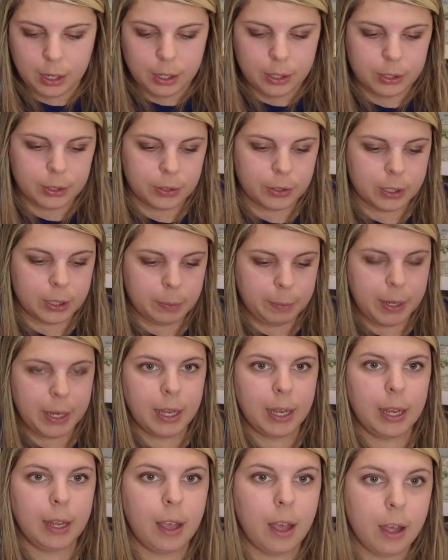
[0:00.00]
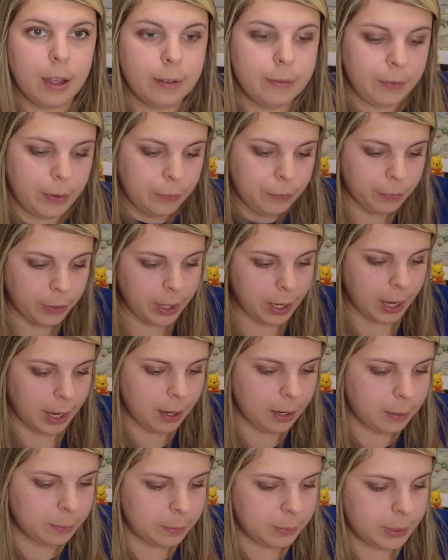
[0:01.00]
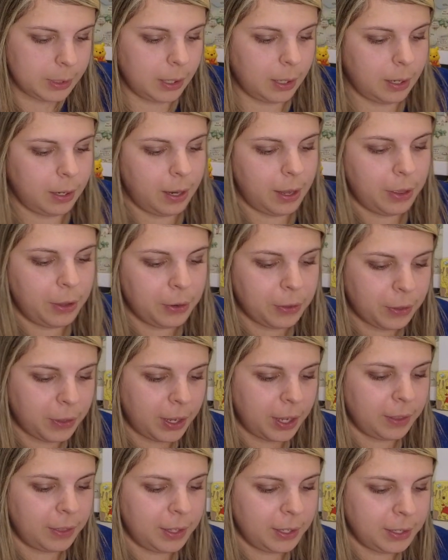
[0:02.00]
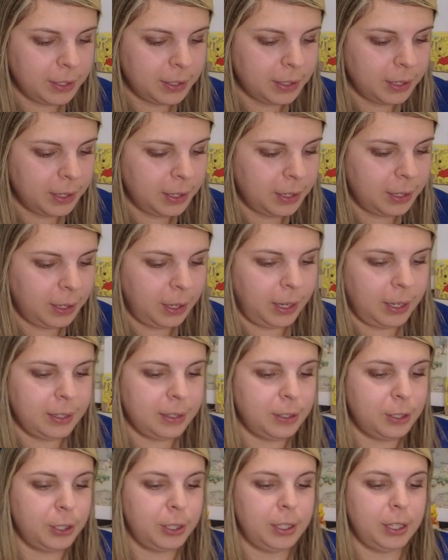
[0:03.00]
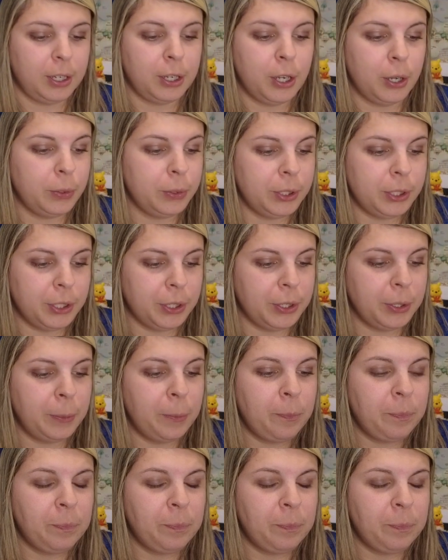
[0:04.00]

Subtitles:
So speaking of free items, another thing, this is just a coaster